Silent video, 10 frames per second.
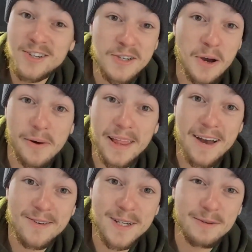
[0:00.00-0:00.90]
go out
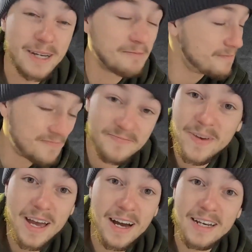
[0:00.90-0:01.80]
there and do it
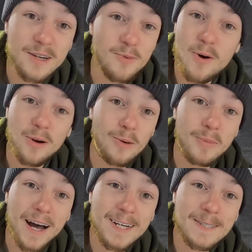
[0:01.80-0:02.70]
and you won't look
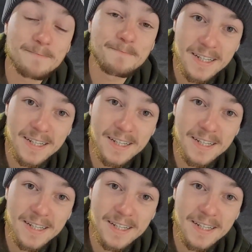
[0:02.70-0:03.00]
back.